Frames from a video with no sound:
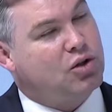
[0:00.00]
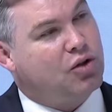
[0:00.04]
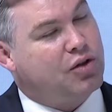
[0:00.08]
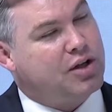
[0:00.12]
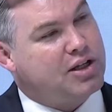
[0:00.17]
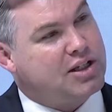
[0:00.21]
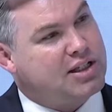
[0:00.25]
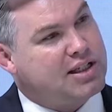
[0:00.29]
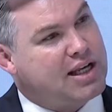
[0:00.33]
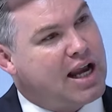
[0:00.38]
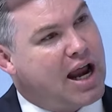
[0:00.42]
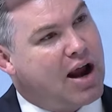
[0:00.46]
or
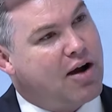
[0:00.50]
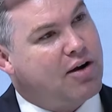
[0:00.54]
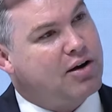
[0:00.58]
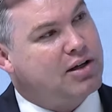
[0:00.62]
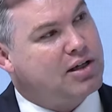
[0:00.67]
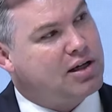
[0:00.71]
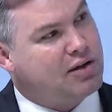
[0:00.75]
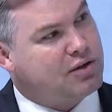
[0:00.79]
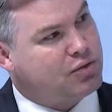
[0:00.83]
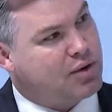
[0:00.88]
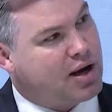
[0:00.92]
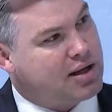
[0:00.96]
these
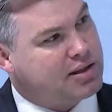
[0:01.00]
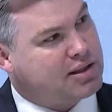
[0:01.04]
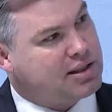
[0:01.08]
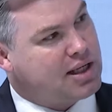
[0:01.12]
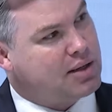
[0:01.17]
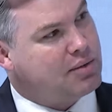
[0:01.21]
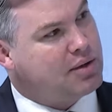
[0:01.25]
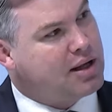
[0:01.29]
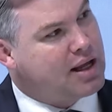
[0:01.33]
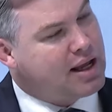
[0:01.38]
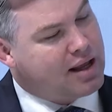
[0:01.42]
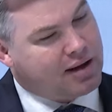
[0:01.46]
narratives around
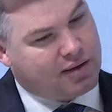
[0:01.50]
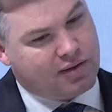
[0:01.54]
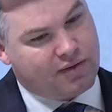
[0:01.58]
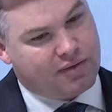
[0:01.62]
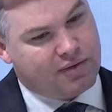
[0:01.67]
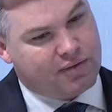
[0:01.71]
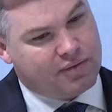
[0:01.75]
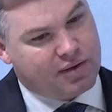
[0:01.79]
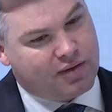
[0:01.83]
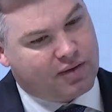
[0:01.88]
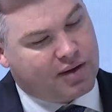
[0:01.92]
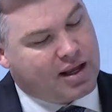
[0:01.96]

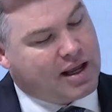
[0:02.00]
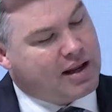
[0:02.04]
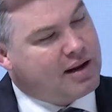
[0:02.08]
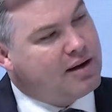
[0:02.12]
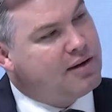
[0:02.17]
sustainability